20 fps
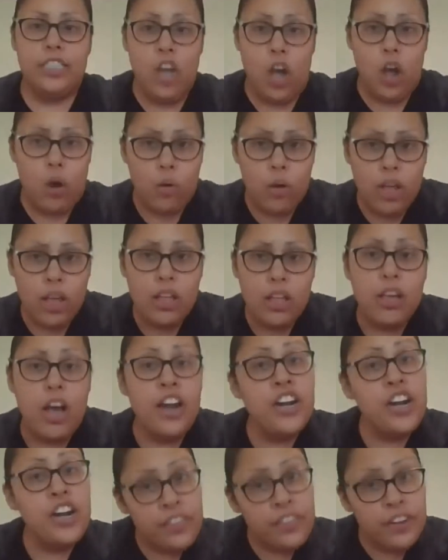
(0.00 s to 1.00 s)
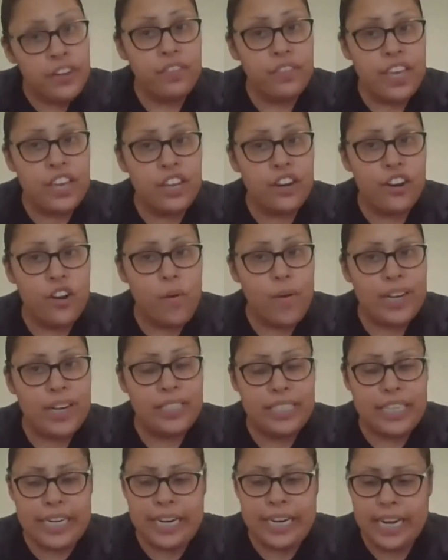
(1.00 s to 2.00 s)
so another thing you're going
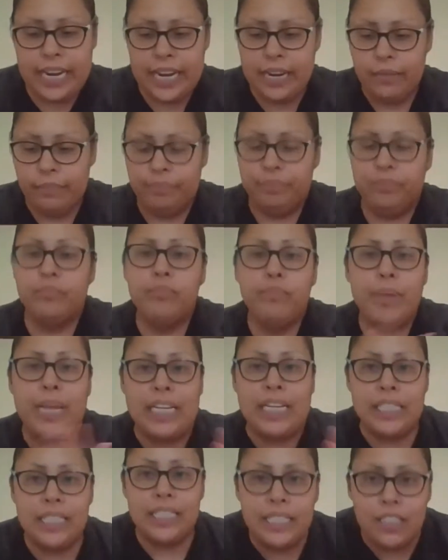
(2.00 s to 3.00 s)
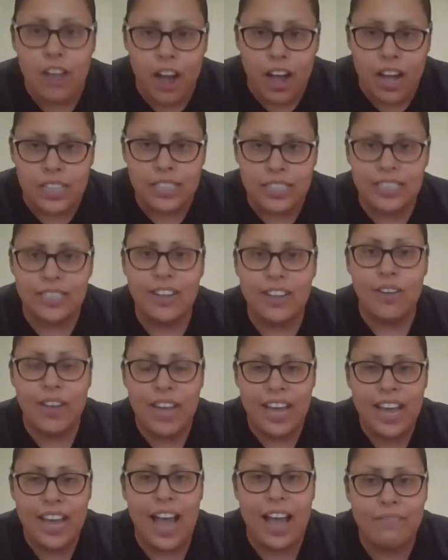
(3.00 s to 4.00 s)
to need, pizza sauce.
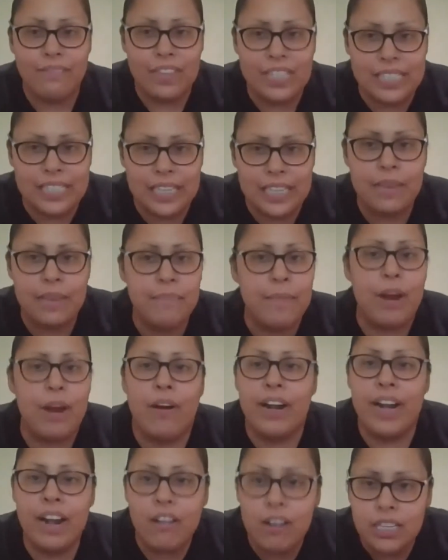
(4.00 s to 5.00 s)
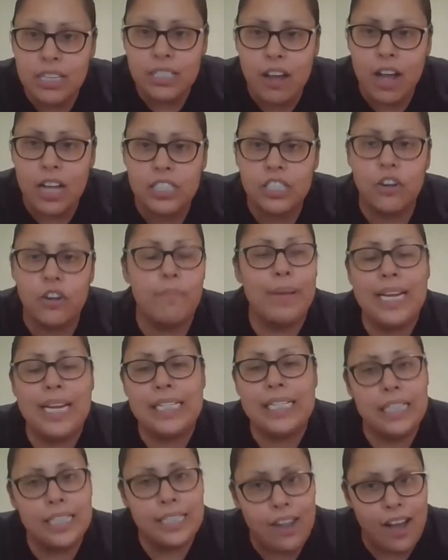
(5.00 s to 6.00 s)
Okay, obviously marinara sauce or
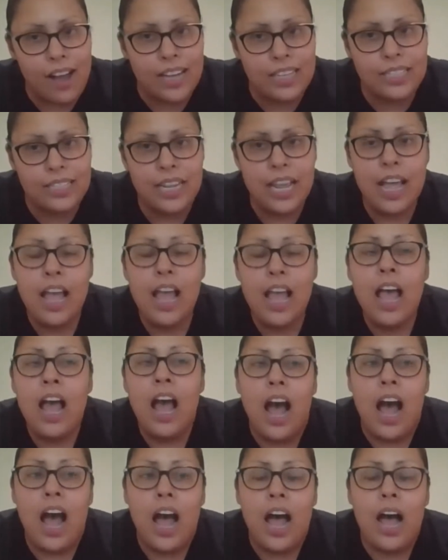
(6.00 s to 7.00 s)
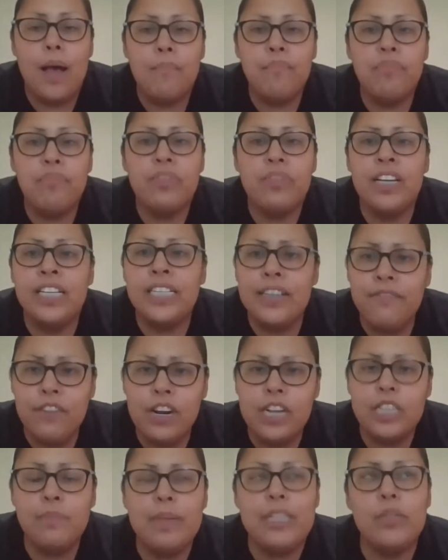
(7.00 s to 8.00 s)
pizza sauce. The
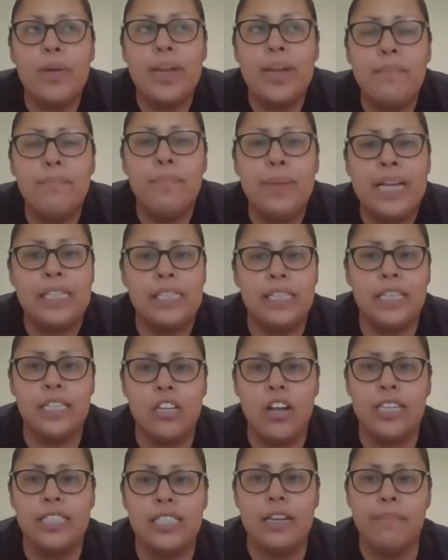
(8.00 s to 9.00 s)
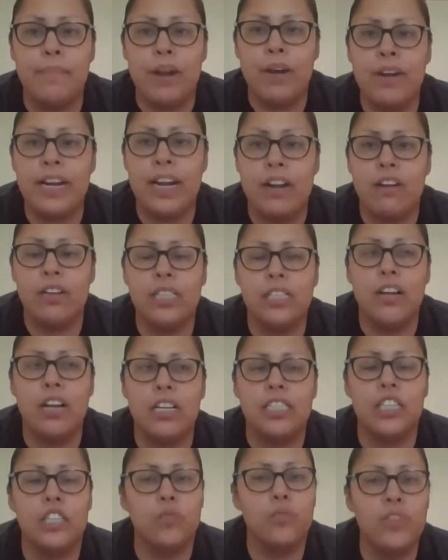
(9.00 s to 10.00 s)
difference between pizza sauce and marinara sauce
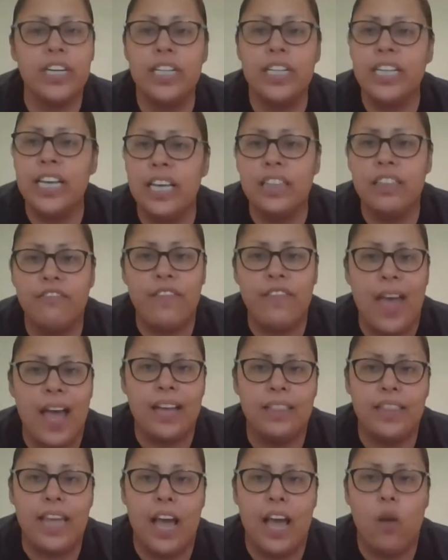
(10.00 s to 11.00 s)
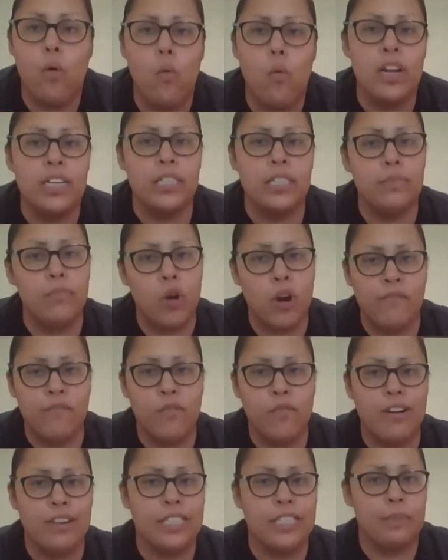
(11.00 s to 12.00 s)
is really the fact that one's more
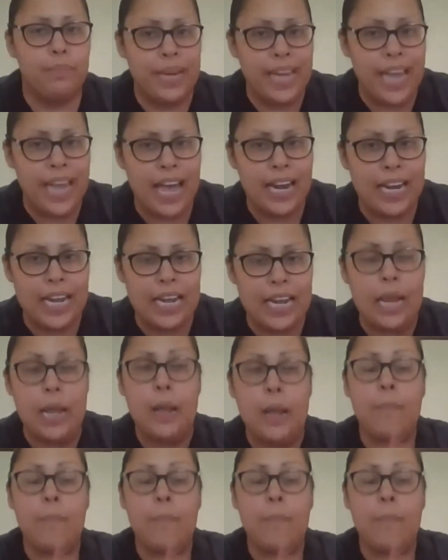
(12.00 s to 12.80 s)
for spaghetti